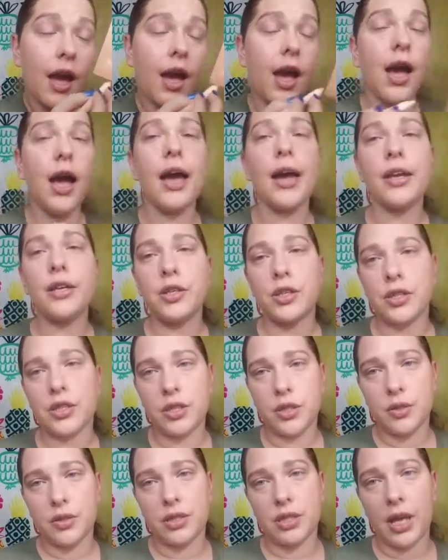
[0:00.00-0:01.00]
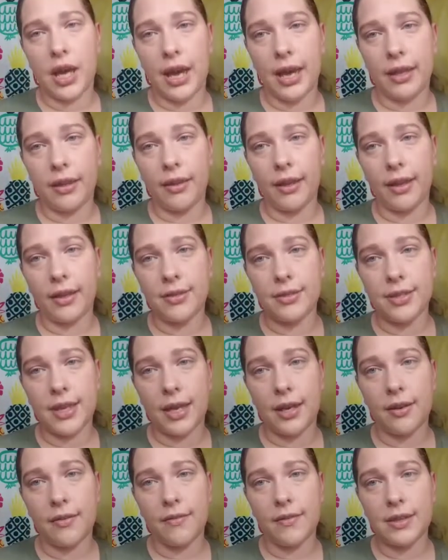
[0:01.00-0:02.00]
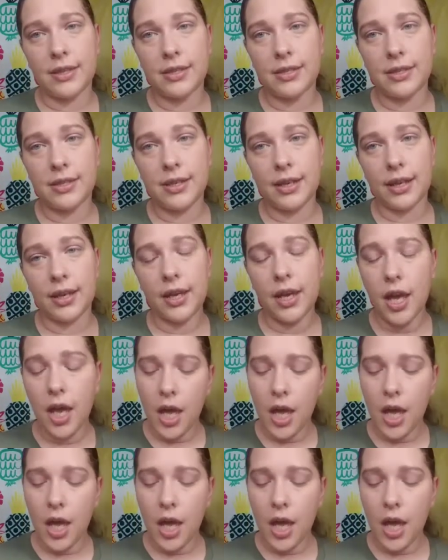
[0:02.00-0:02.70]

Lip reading: I just used the highlight side of this stick.